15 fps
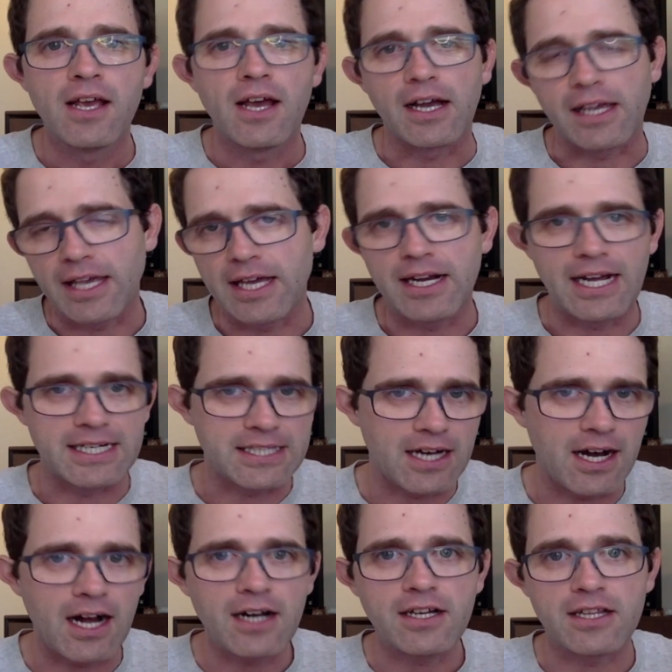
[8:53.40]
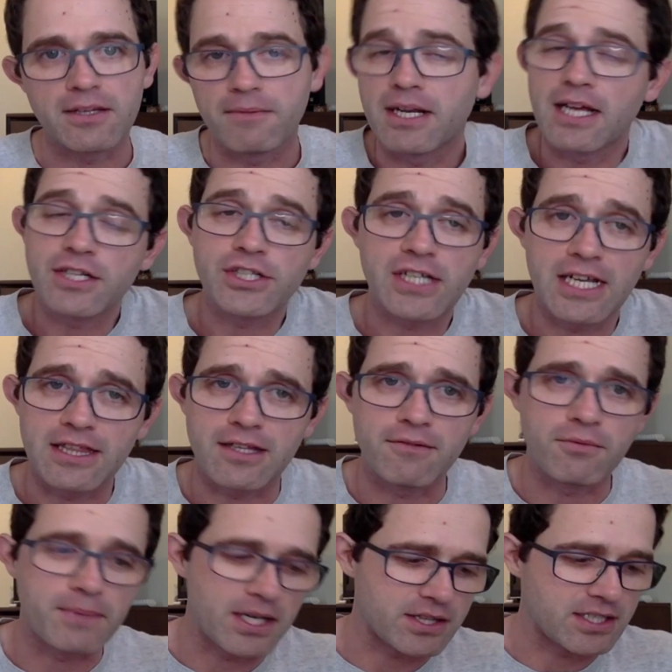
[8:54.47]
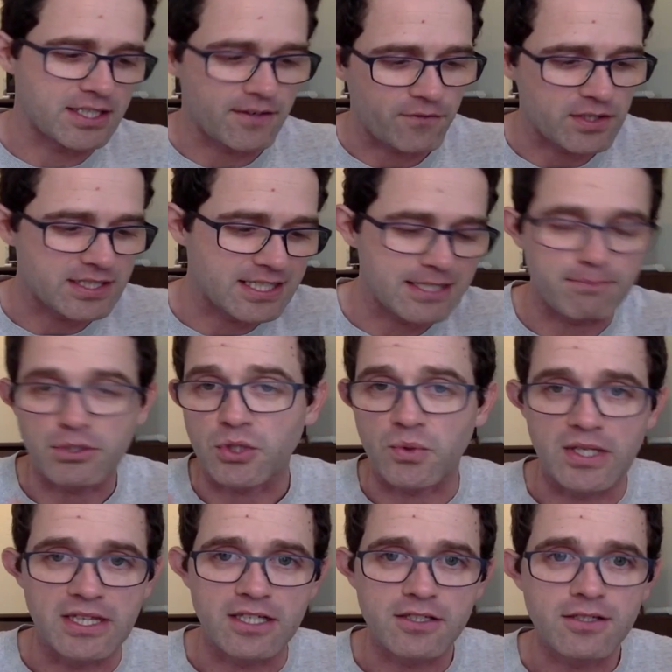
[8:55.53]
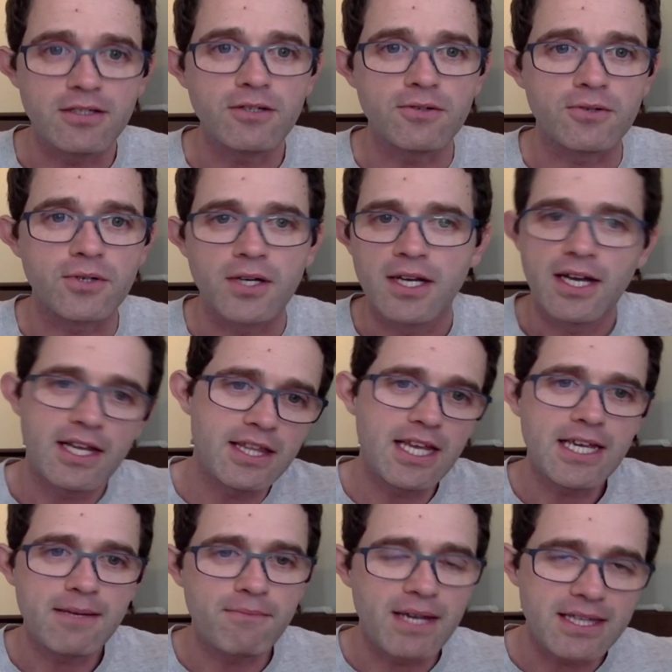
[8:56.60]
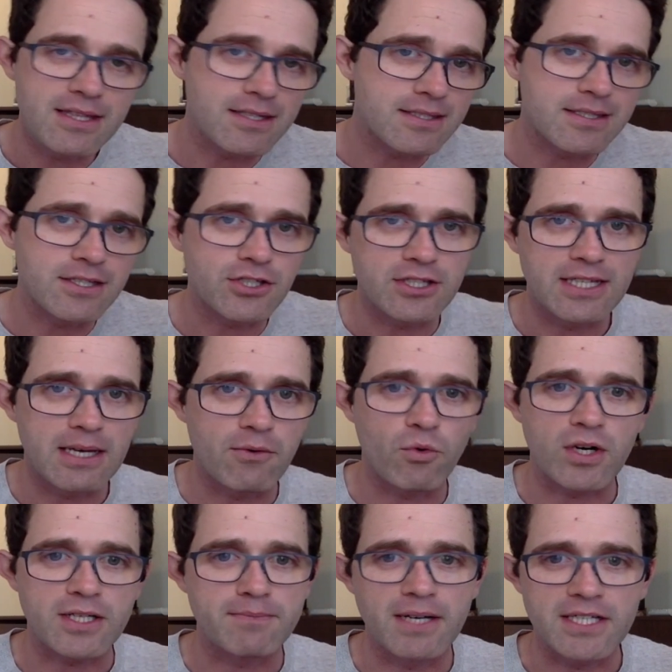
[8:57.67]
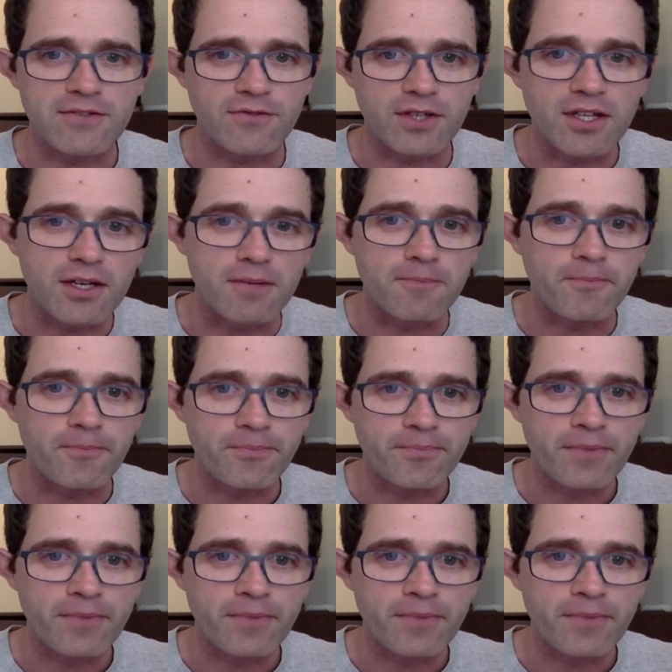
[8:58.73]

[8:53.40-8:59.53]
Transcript: Again, I talk to them and educate them about the differences between the two, and they can make the decision that works best for them.